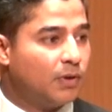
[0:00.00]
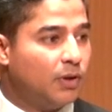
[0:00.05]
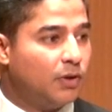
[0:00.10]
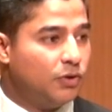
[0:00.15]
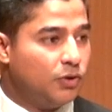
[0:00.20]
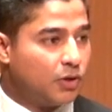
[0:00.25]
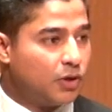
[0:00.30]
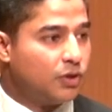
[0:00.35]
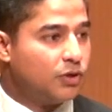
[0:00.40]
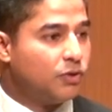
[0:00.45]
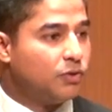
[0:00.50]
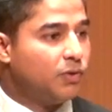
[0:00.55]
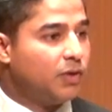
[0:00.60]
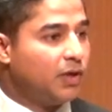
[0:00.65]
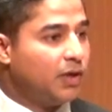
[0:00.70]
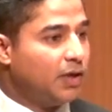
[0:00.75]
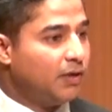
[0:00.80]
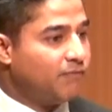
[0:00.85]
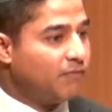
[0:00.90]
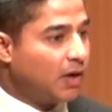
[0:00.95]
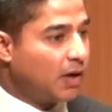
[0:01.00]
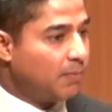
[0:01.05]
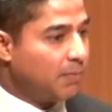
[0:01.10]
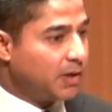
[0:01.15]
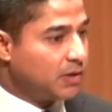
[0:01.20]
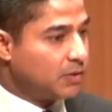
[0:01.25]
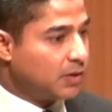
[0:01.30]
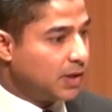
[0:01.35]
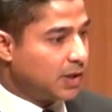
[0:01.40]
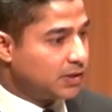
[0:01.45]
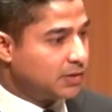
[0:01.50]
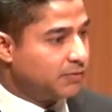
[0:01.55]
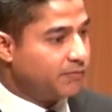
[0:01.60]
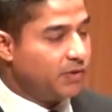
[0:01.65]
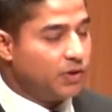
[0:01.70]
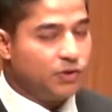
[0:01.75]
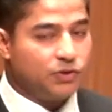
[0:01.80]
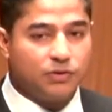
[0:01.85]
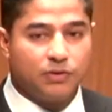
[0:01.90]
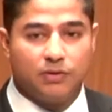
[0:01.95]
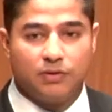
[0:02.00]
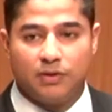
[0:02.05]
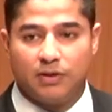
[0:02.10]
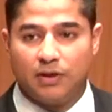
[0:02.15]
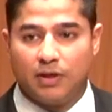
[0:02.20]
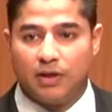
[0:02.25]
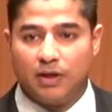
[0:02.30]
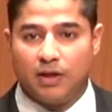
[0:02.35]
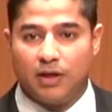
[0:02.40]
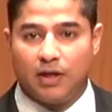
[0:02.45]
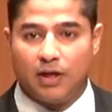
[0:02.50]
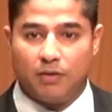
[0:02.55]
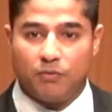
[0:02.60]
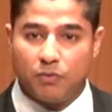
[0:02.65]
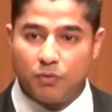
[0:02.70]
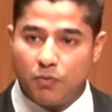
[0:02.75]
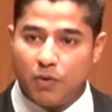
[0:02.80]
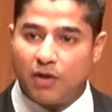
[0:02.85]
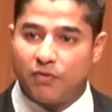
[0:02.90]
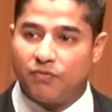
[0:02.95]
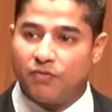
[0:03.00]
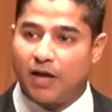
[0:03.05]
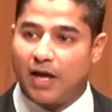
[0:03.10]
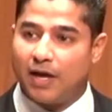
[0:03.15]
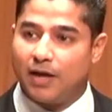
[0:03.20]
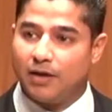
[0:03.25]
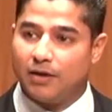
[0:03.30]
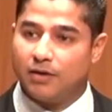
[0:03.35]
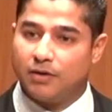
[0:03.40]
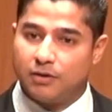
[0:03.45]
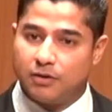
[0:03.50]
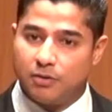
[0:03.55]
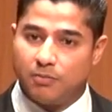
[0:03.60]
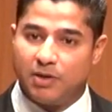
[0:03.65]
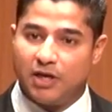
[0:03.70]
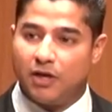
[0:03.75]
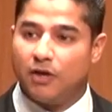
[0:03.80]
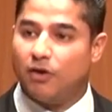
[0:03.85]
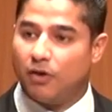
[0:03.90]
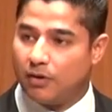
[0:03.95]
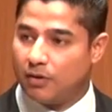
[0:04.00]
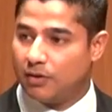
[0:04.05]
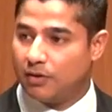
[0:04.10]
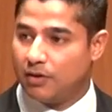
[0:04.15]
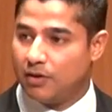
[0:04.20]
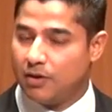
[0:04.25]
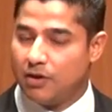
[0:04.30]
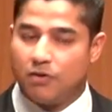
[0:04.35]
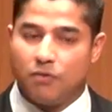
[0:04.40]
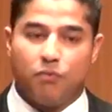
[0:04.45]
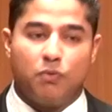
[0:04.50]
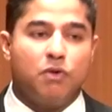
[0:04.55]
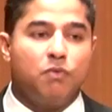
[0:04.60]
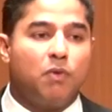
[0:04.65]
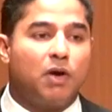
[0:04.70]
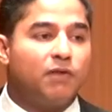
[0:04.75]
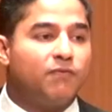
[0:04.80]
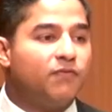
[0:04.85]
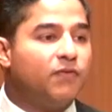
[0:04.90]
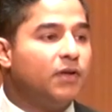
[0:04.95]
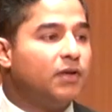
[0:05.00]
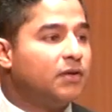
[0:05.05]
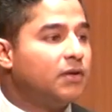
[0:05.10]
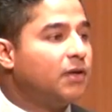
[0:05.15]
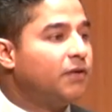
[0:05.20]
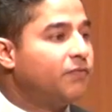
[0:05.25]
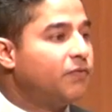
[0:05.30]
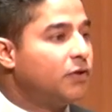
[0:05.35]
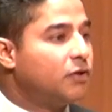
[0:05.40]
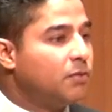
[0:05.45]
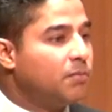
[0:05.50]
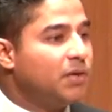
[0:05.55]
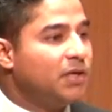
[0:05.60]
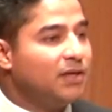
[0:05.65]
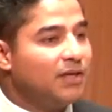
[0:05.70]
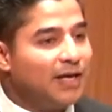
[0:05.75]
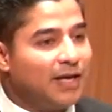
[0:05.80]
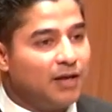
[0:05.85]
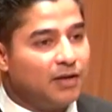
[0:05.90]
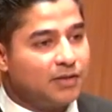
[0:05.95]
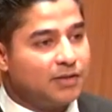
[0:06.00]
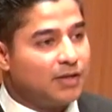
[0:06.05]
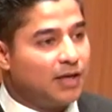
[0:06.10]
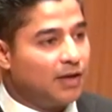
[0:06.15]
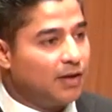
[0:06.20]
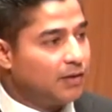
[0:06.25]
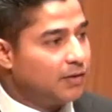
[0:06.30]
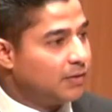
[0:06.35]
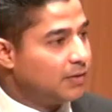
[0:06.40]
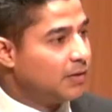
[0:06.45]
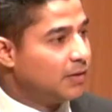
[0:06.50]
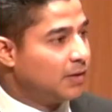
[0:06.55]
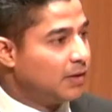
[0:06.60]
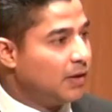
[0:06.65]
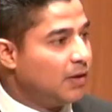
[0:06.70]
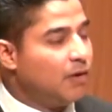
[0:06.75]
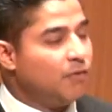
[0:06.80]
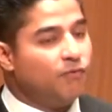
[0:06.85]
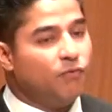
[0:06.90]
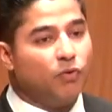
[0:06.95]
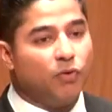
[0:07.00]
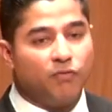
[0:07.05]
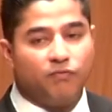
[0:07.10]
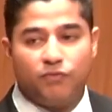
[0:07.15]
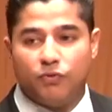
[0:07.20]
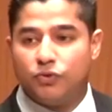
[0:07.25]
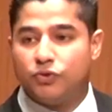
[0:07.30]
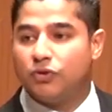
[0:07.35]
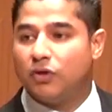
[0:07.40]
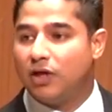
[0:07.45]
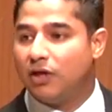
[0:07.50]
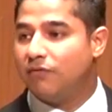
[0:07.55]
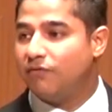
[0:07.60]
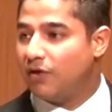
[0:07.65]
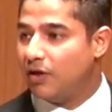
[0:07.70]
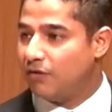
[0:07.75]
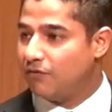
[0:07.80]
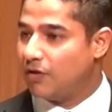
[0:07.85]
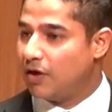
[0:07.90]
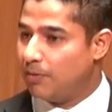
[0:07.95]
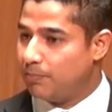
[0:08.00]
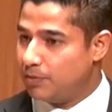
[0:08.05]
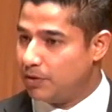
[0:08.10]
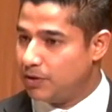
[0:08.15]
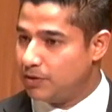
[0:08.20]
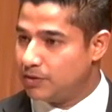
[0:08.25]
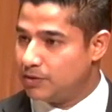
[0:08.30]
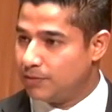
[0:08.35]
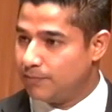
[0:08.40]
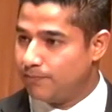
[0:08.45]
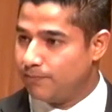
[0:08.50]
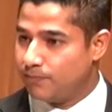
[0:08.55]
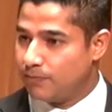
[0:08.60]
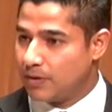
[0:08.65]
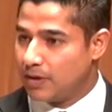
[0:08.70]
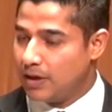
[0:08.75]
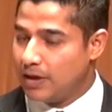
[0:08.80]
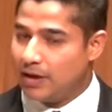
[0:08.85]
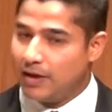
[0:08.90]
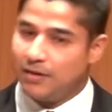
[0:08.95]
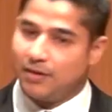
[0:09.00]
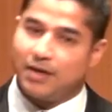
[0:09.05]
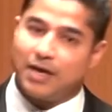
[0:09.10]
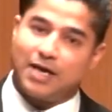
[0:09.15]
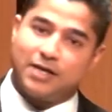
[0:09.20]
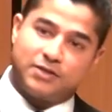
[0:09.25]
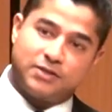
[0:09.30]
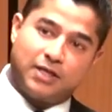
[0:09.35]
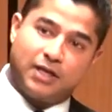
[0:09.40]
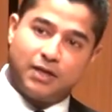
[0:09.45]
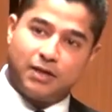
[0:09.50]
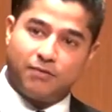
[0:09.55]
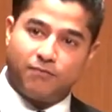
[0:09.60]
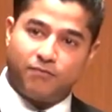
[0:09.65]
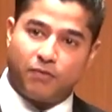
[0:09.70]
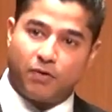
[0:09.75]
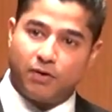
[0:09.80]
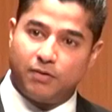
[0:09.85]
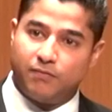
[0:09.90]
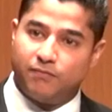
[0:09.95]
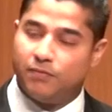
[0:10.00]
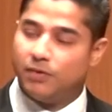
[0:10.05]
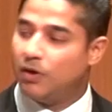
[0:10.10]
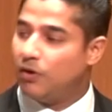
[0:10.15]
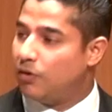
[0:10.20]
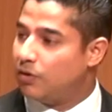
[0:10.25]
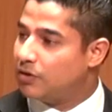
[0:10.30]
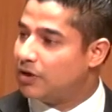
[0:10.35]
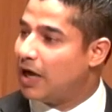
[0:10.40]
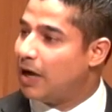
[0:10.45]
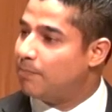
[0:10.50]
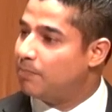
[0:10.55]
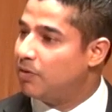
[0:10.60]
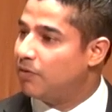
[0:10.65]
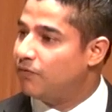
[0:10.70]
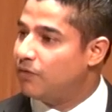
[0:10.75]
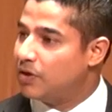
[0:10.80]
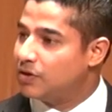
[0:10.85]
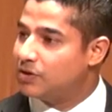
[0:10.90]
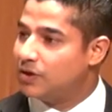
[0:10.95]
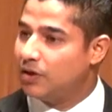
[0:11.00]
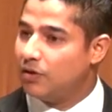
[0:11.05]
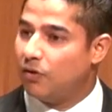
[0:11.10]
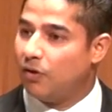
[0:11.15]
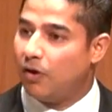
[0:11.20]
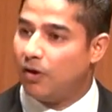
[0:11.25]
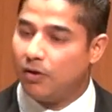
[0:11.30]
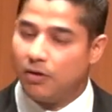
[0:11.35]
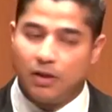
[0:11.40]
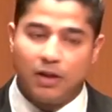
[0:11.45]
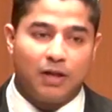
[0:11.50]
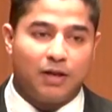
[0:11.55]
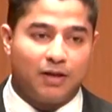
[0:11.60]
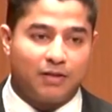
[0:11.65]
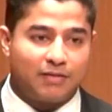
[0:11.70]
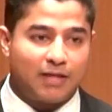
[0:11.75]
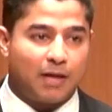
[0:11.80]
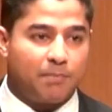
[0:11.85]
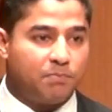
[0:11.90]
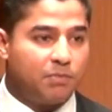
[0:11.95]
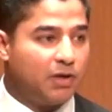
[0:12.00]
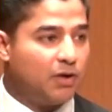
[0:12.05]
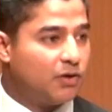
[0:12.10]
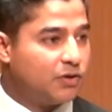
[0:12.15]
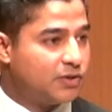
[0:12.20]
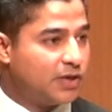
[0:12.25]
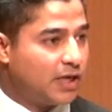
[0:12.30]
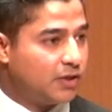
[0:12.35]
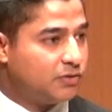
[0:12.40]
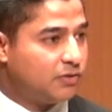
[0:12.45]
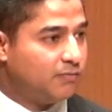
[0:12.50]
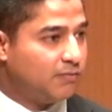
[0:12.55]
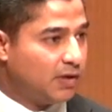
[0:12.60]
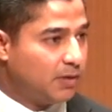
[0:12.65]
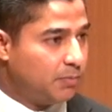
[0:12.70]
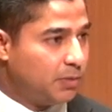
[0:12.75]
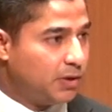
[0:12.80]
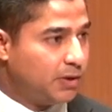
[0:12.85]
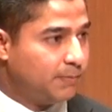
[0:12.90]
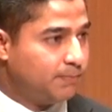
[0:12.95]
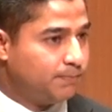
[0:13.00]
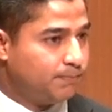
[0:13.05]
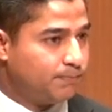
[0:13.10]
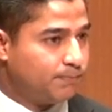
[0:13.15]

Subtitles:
You can do it in environmental conservation. And we want that to be here. We want Philadelphia to be the Ellis Island for future innovative companies. And the guy standing in front of, on top of City Hall, let that be our Statue of Liberty.